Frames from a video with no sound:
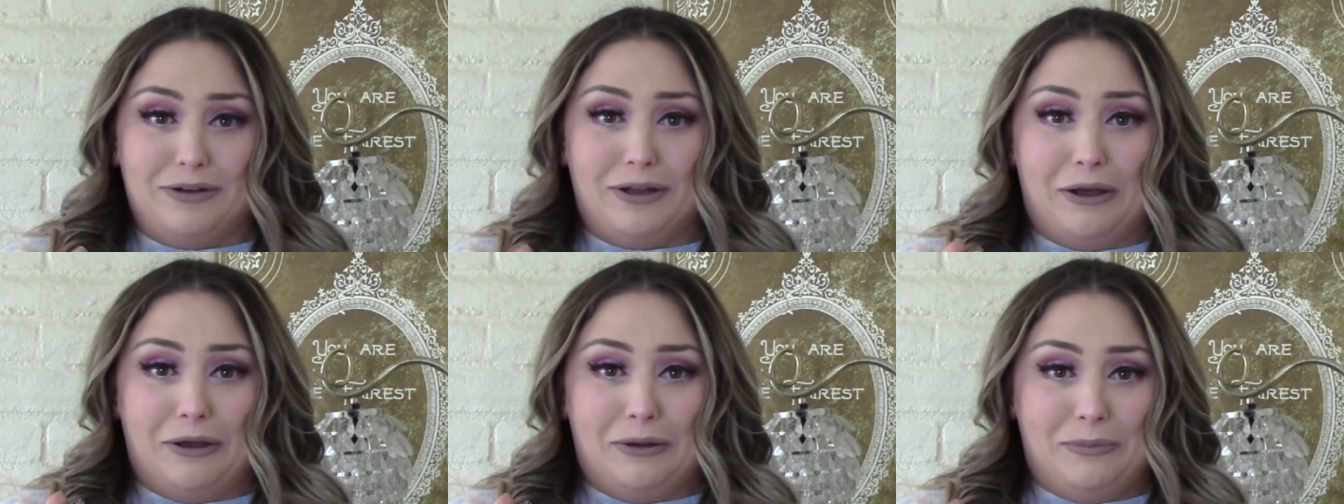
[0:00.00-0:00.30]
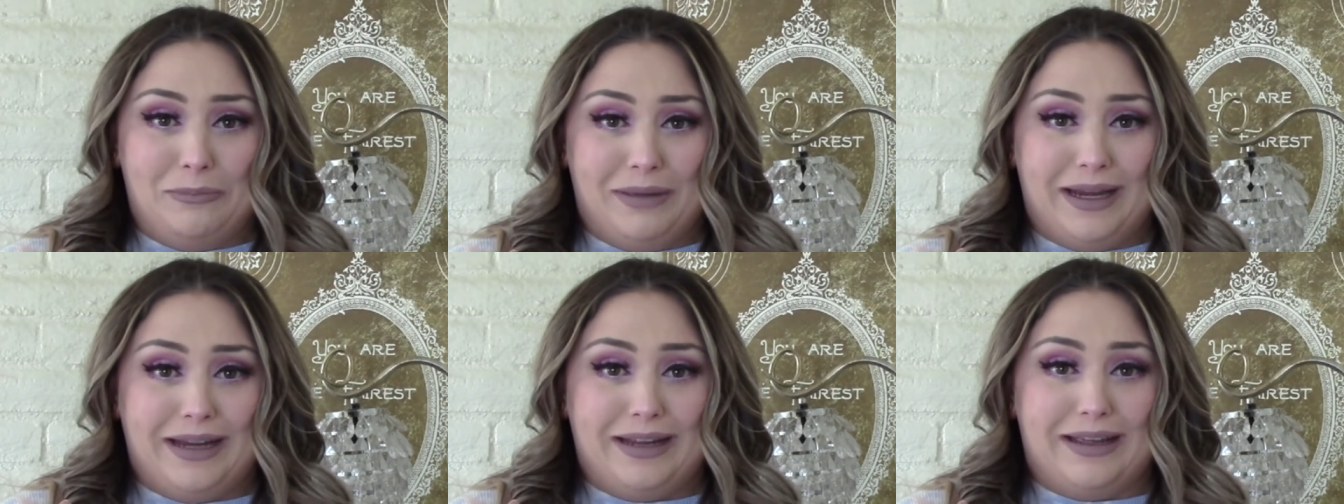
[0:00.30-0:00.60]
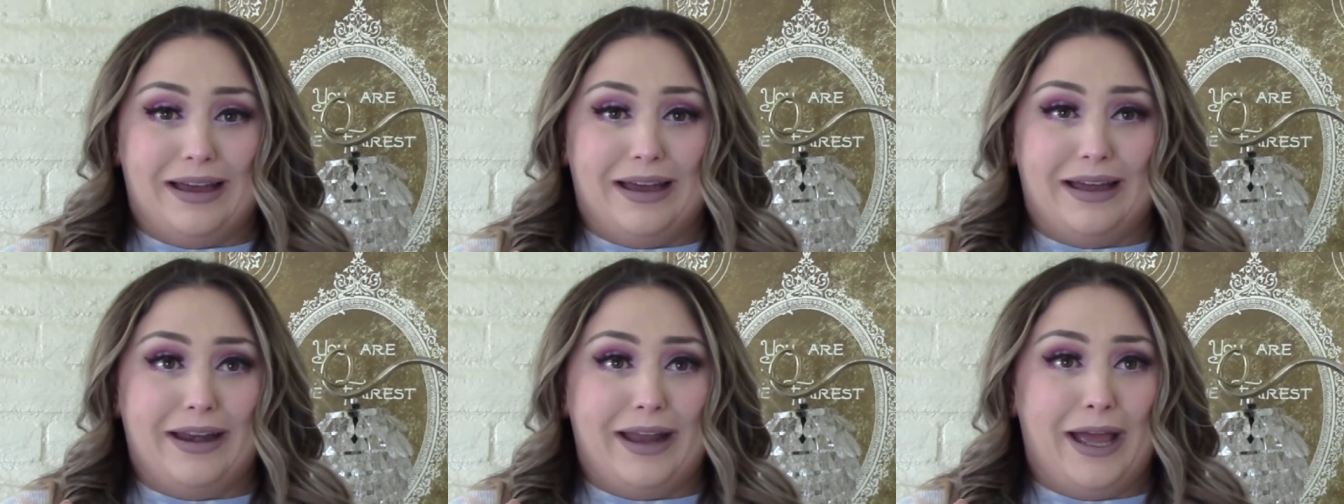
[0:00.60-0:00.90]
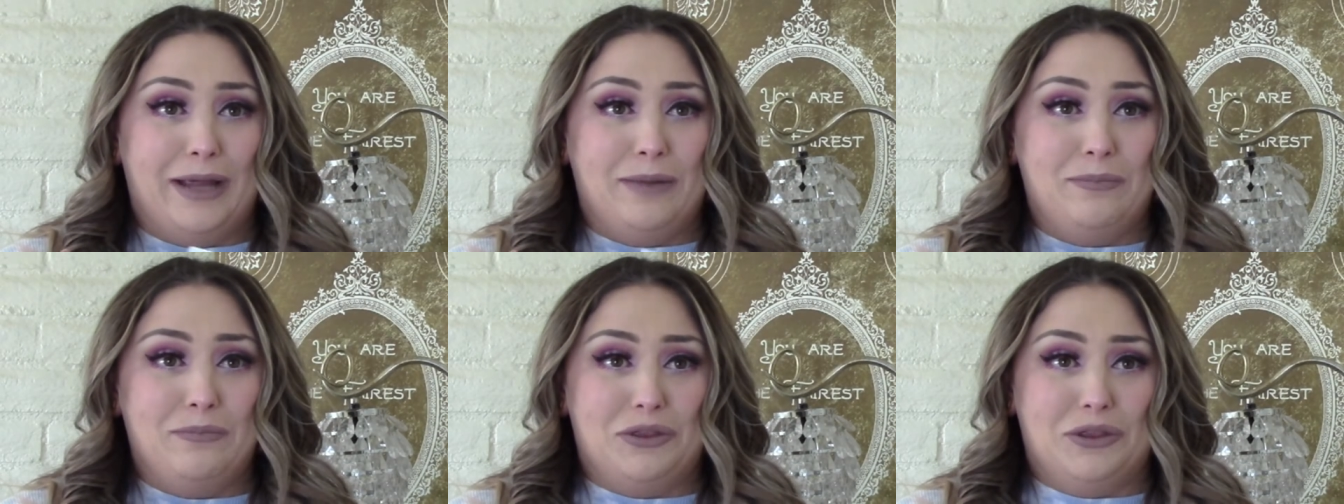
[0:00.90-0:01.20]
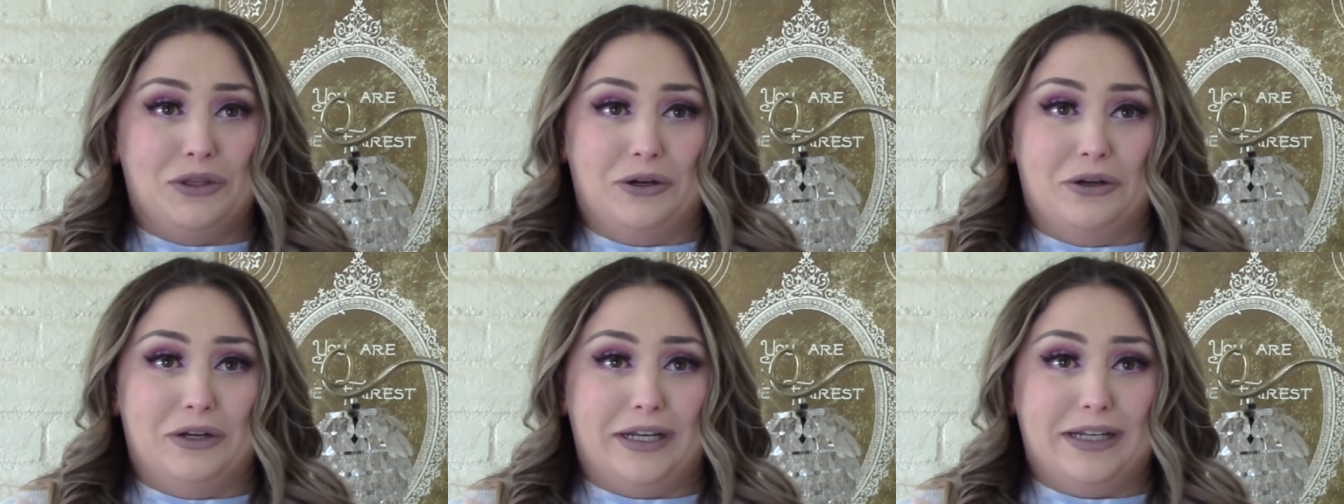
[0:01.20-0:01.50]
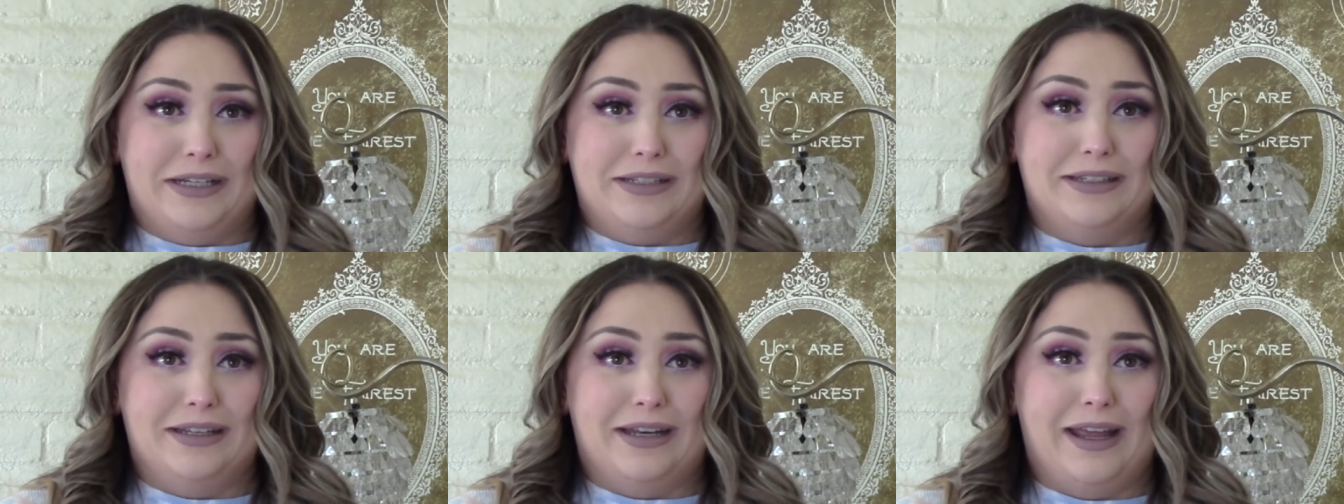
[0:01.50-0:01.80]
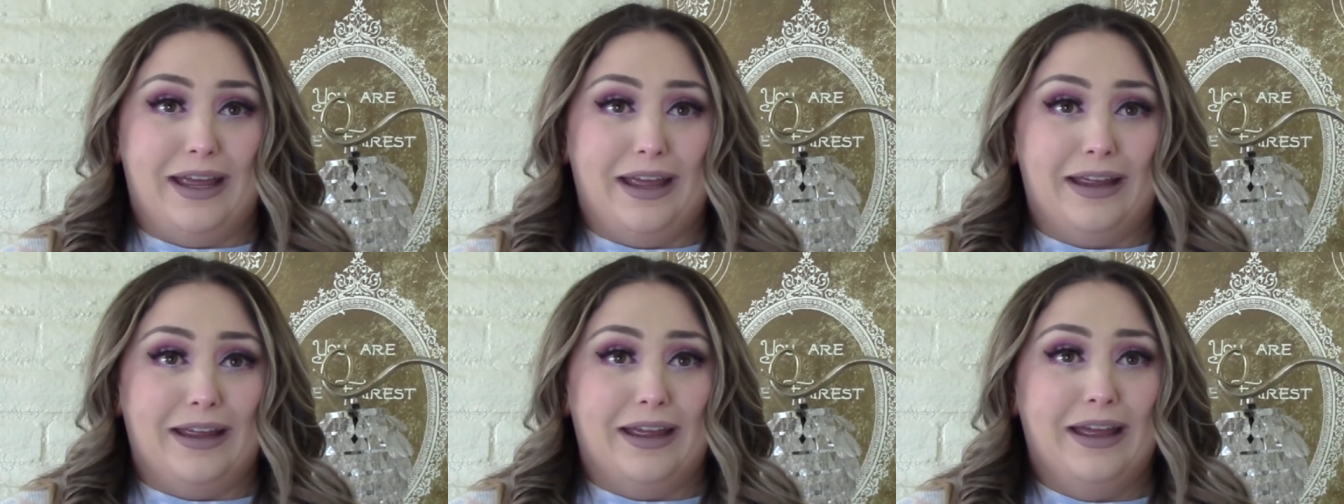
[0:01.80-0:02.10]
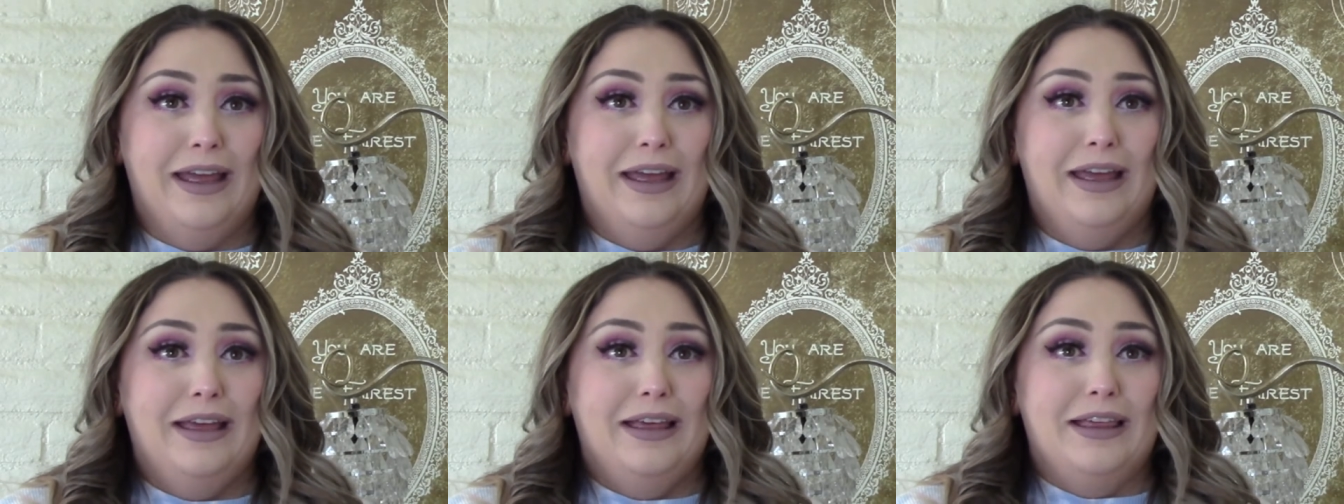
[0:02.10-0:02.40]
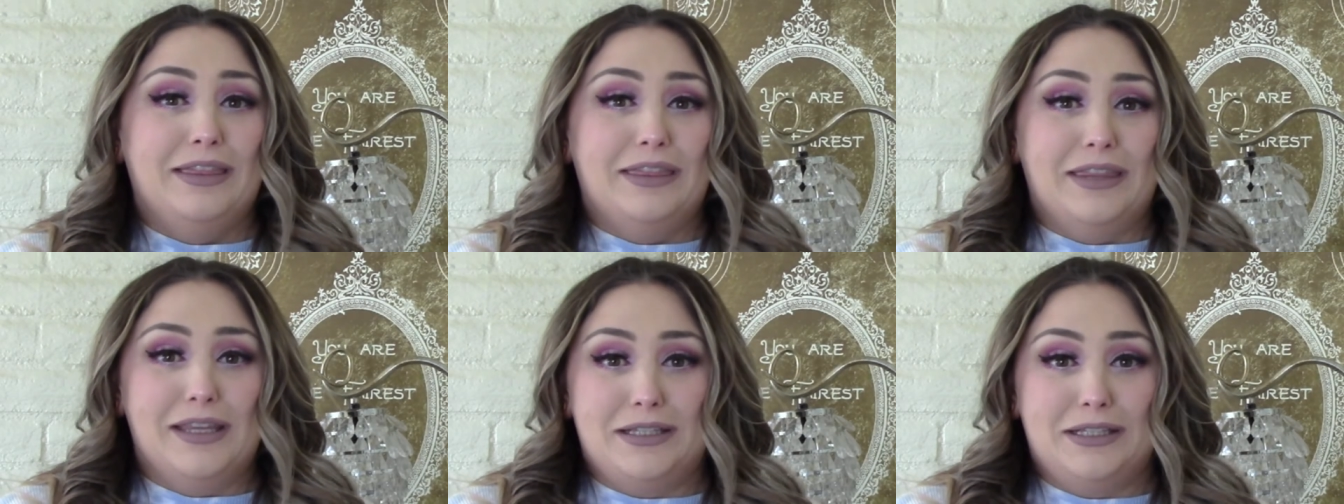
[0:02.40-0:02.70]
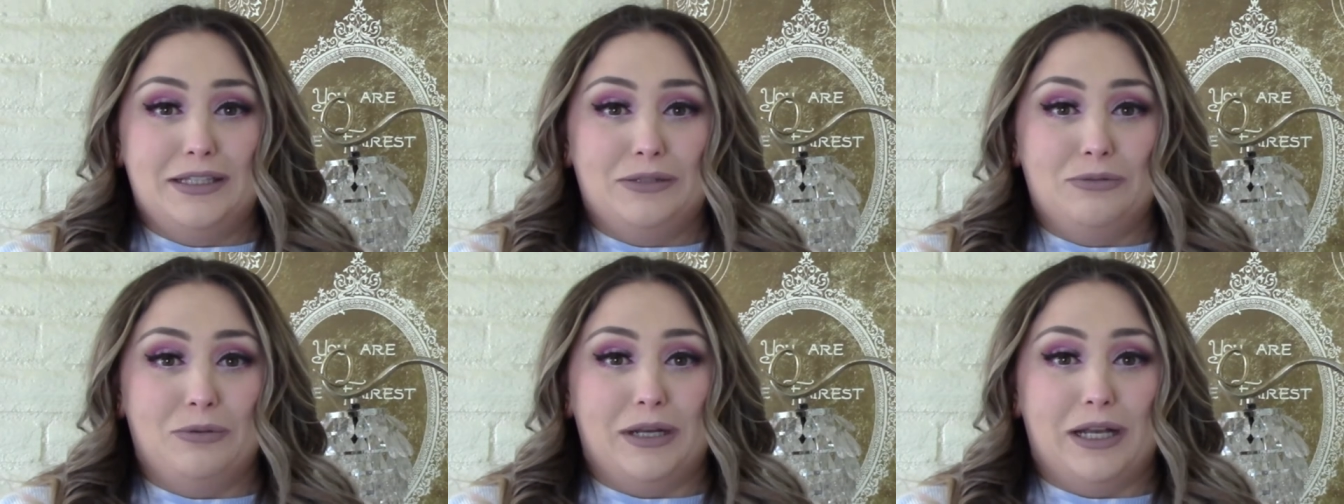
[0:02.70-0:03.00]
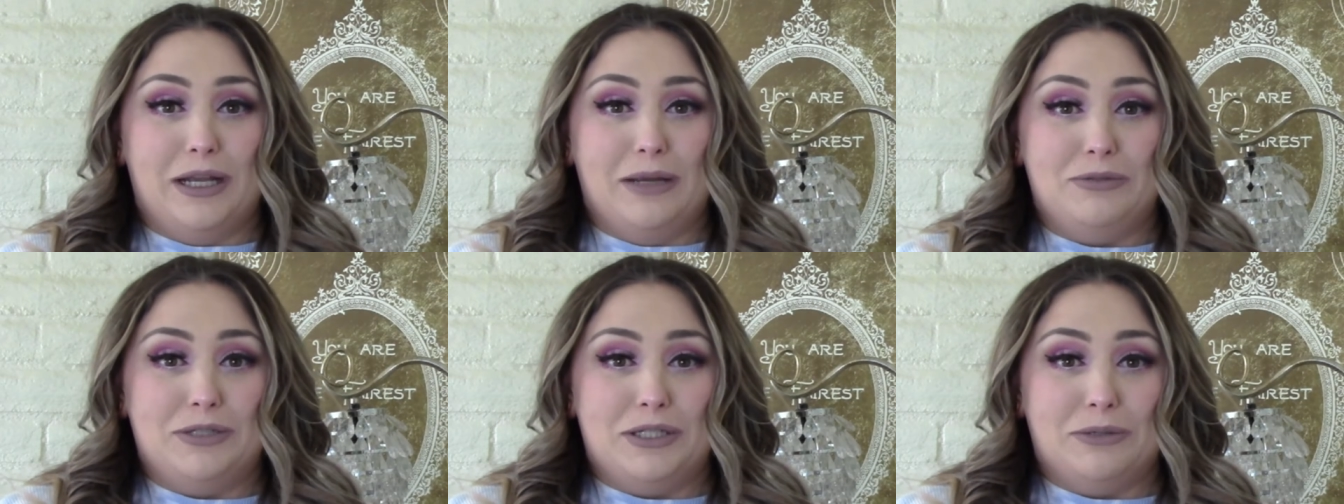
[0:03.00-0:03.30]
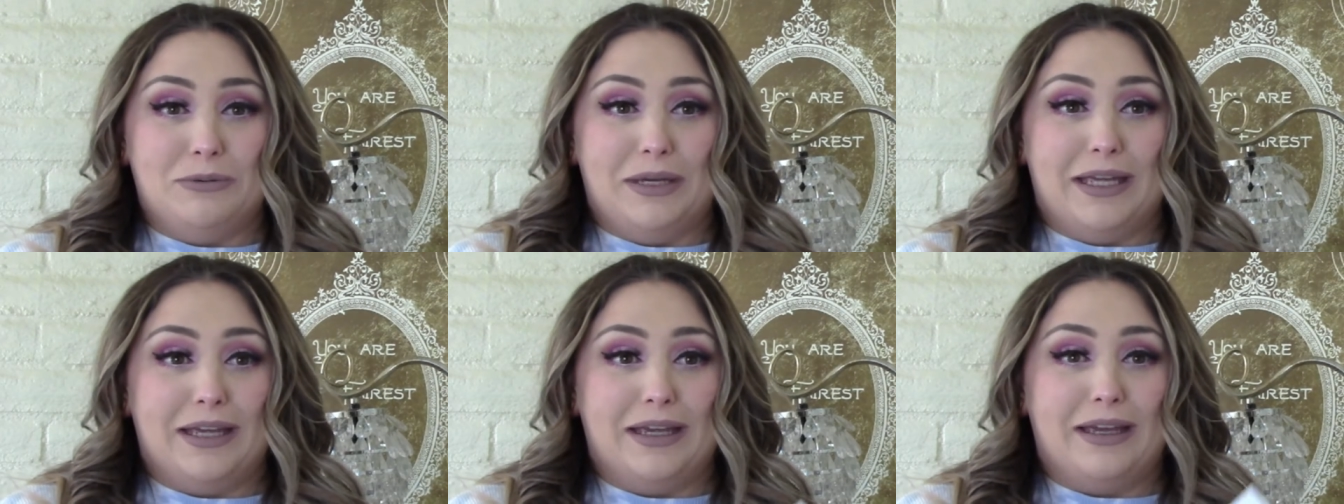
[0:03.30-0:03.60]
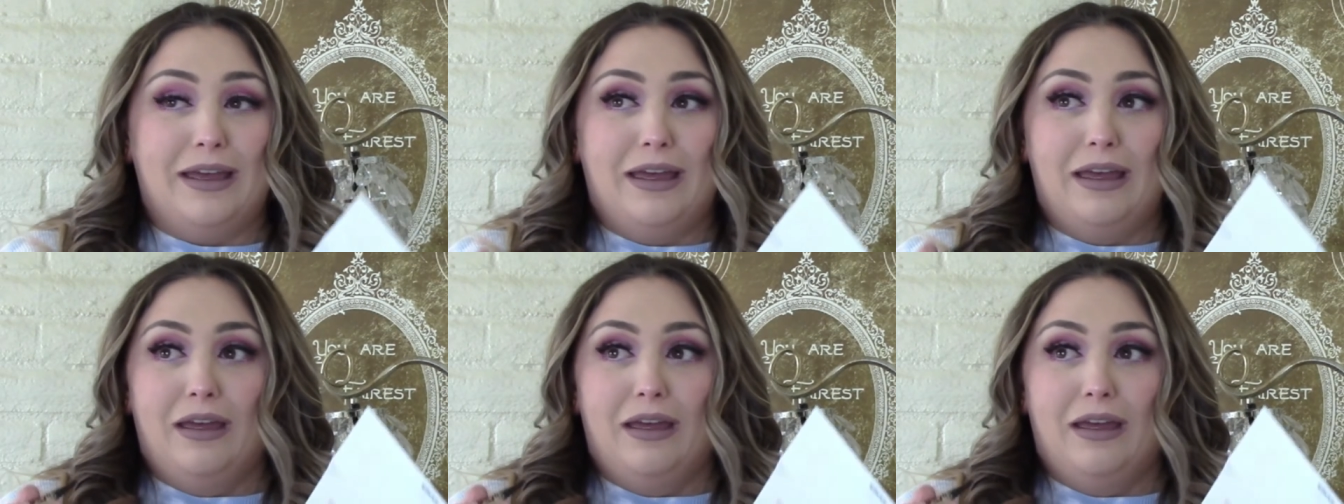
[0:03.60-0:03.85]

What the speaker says: Oh my God, I'm 30 today. This is what I'm doing.